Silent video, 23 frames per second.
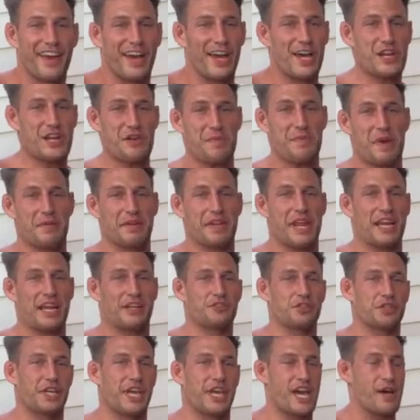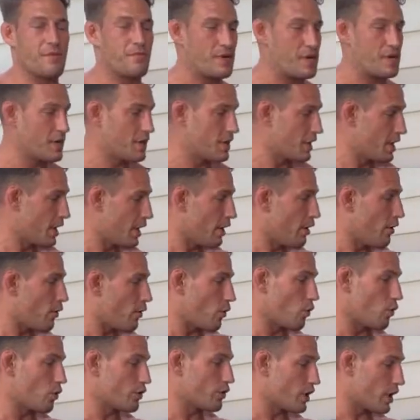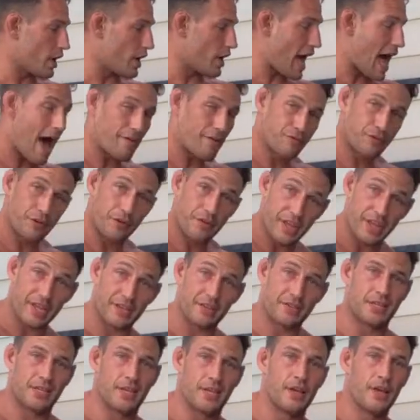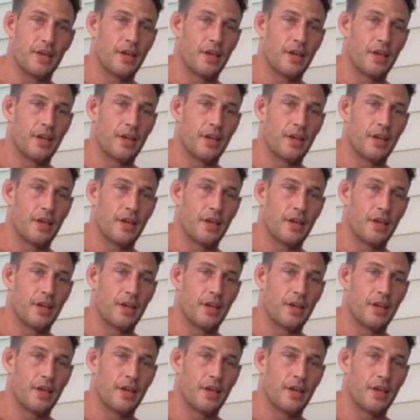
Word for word: don't know, maybe an extra camera, or uh, after this,